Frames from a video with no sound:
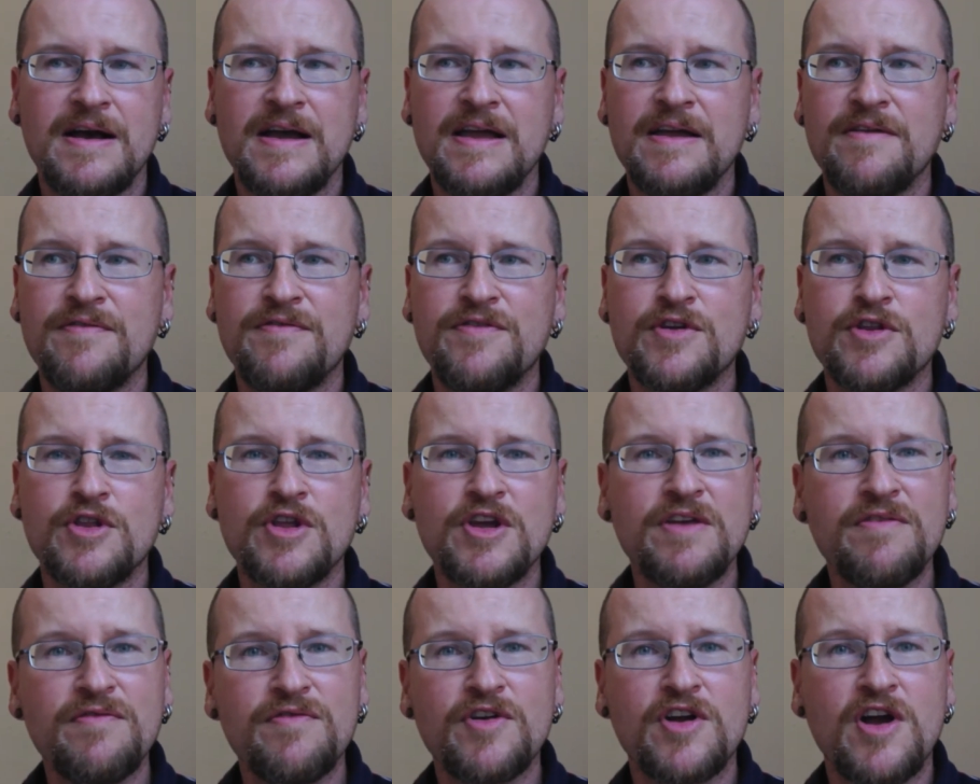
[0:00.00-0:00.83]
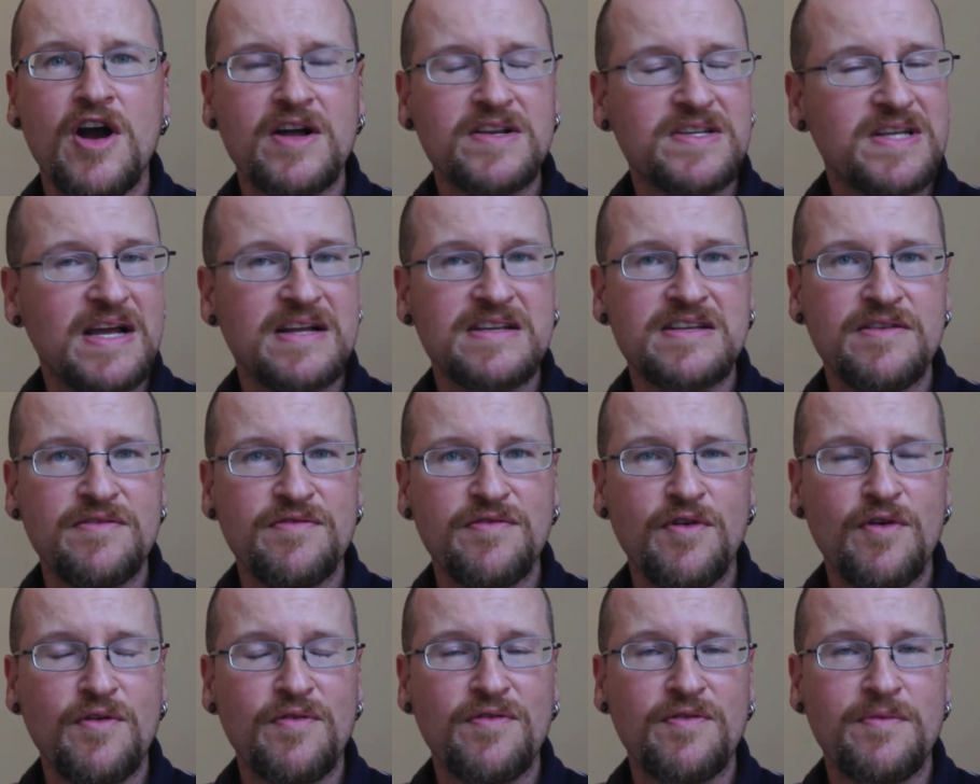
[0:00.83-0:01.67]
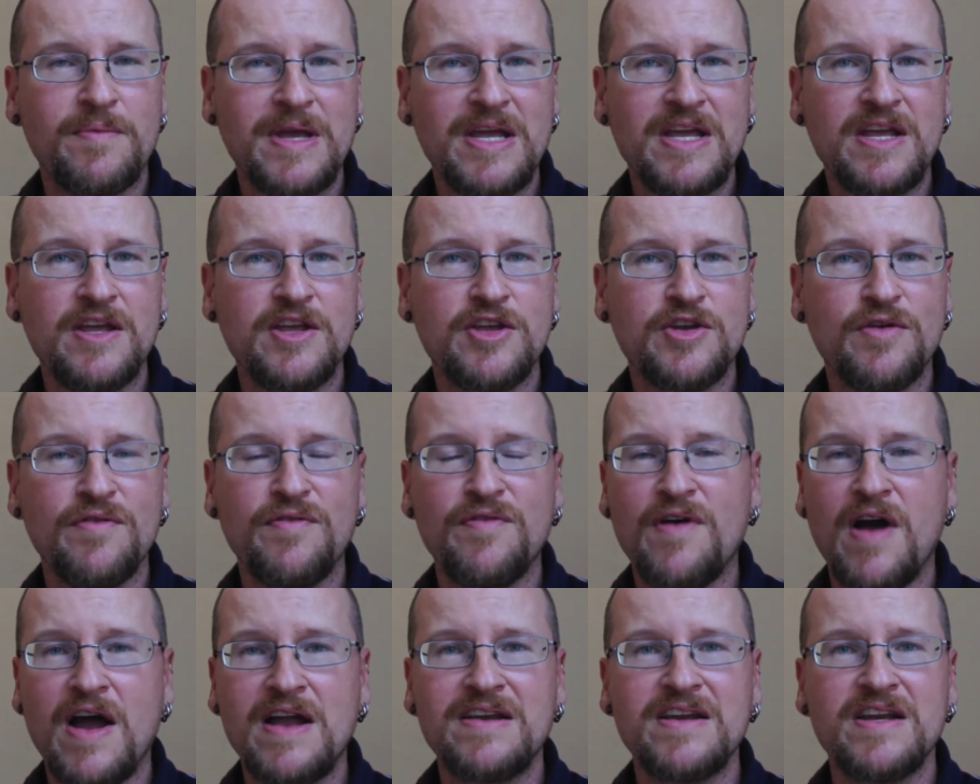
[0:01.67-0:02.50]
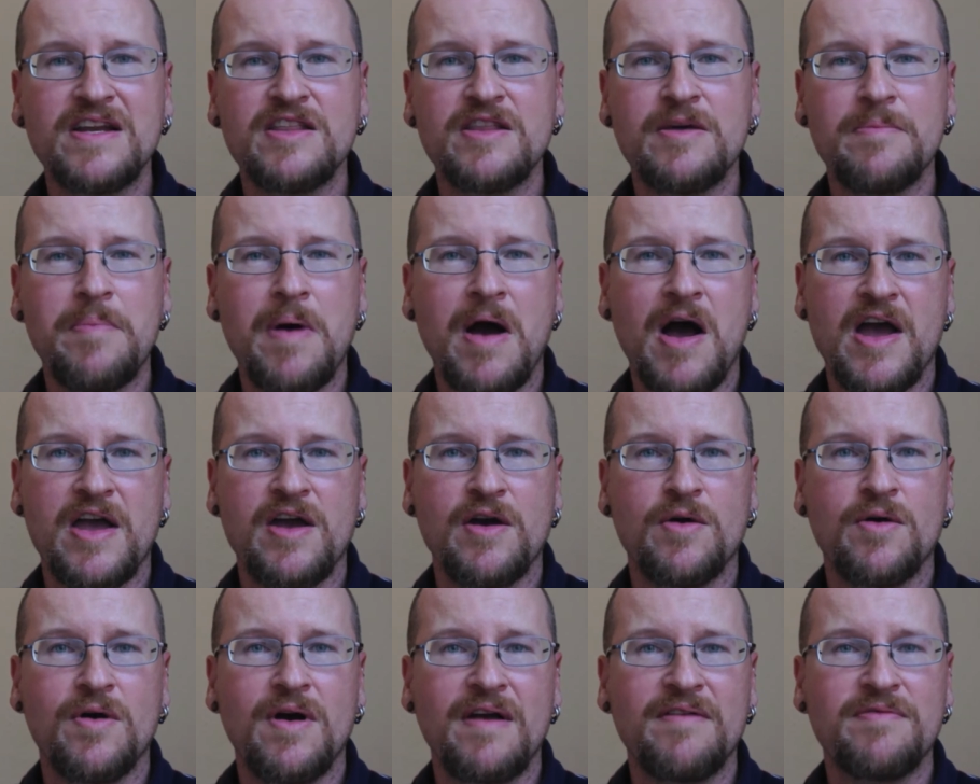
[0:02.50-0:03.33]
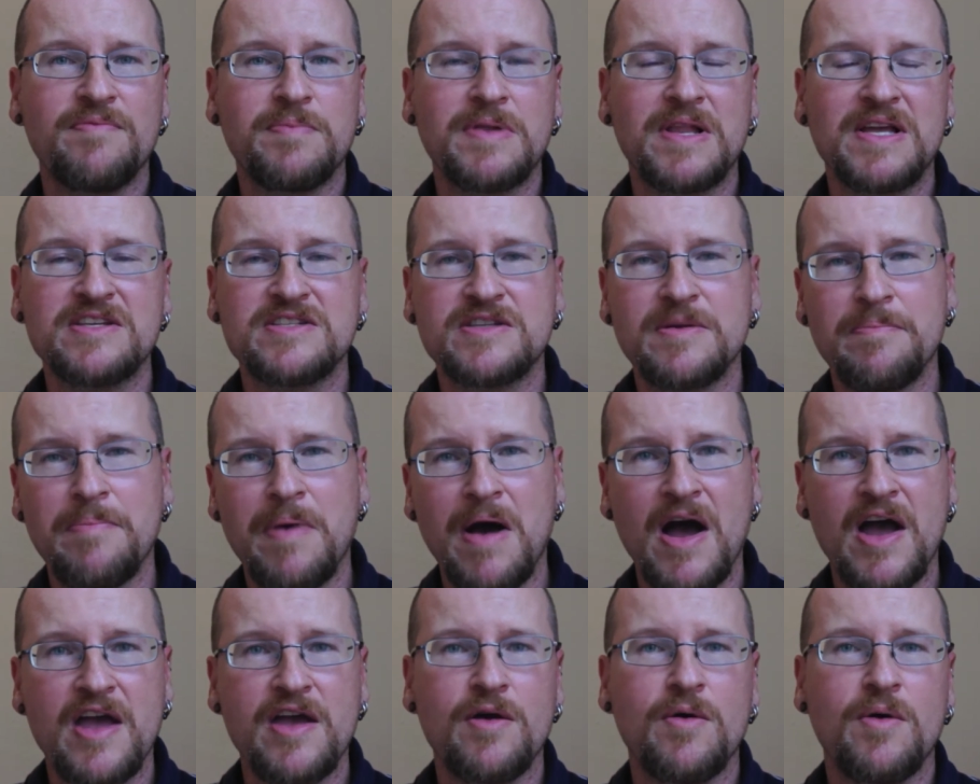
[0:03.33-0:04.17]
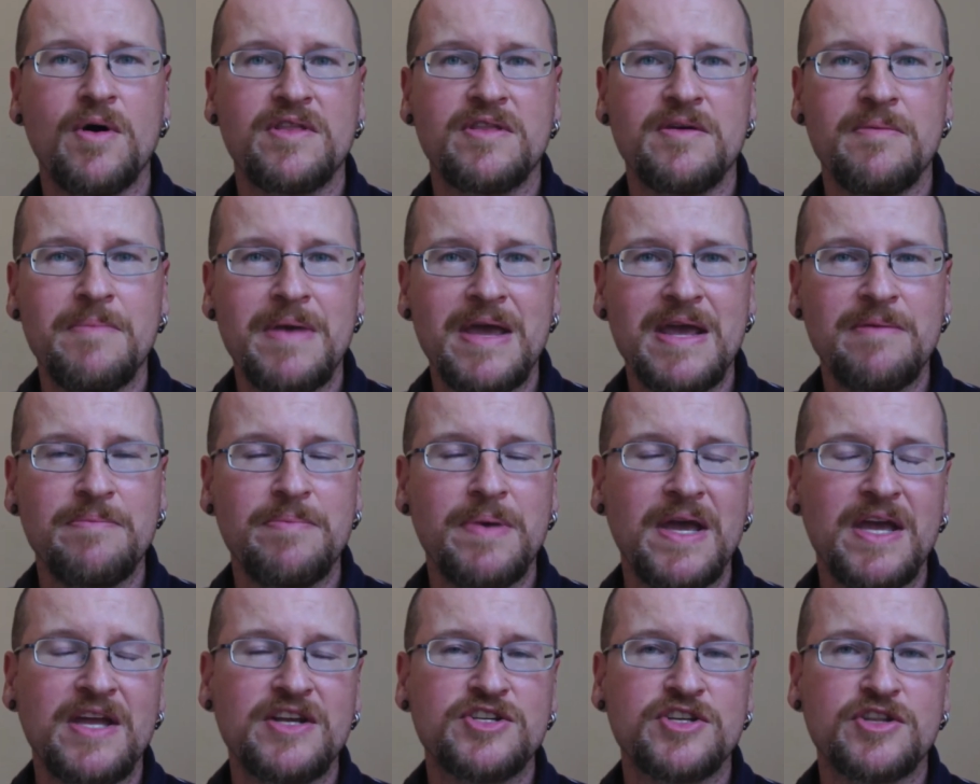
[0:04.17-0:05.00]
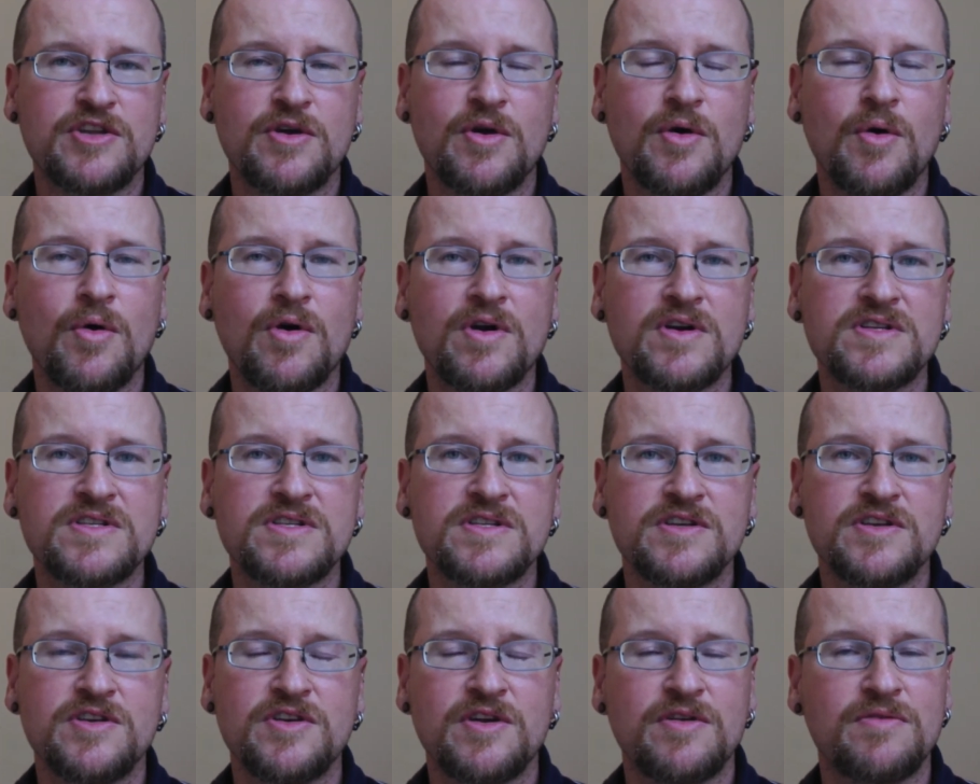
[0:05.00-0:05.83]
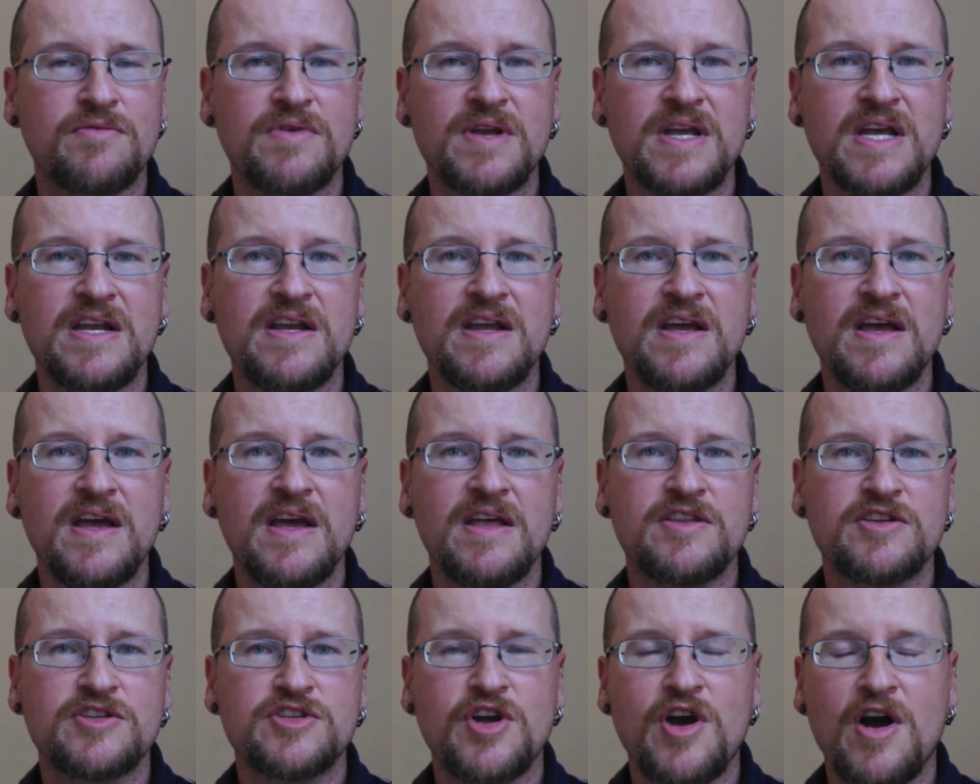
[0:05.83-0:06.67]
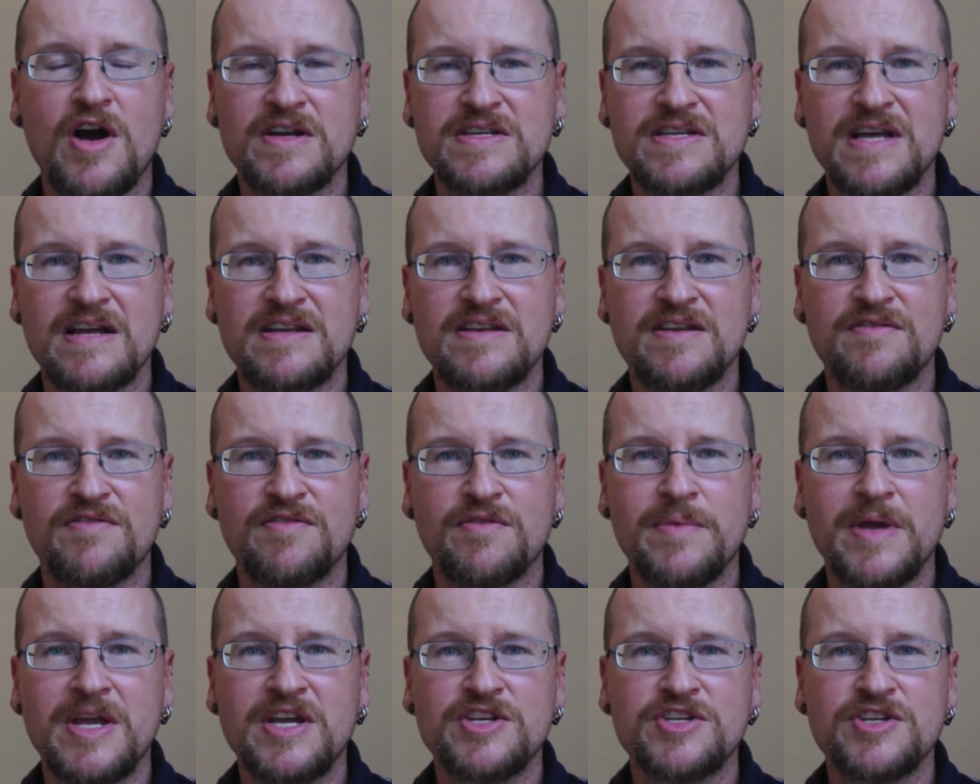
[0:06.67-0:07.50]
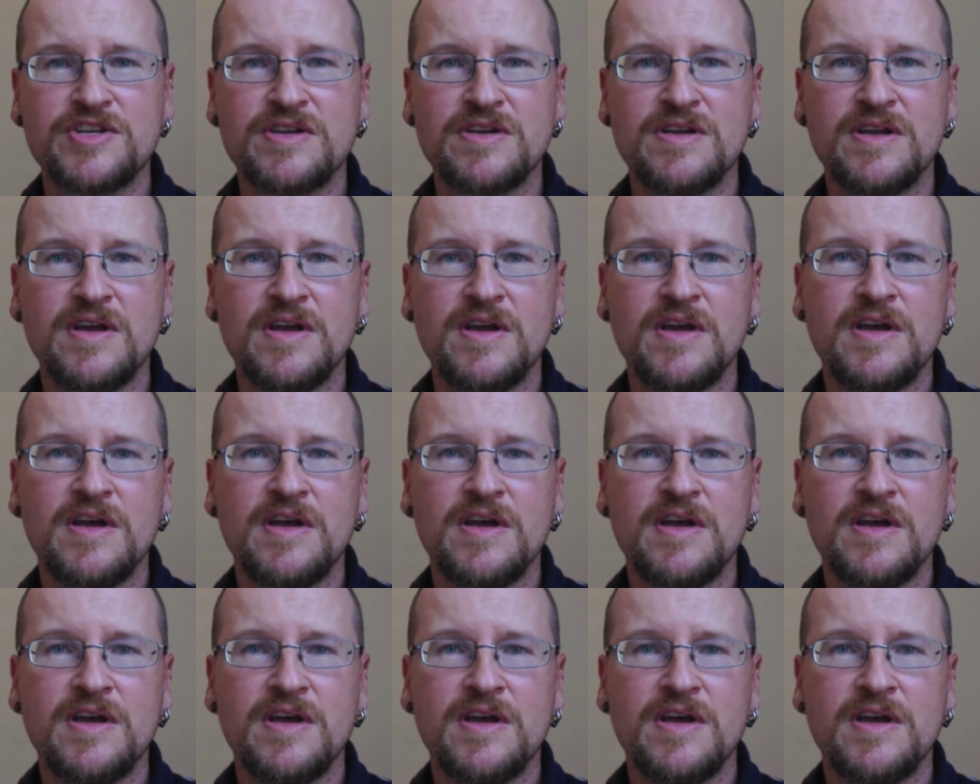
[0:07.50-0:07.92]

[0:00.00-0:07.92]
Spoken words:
If you're looking for contact info for me, you'll find it in the bio. I've placed a bio on the main page of the course. You can read this contact information.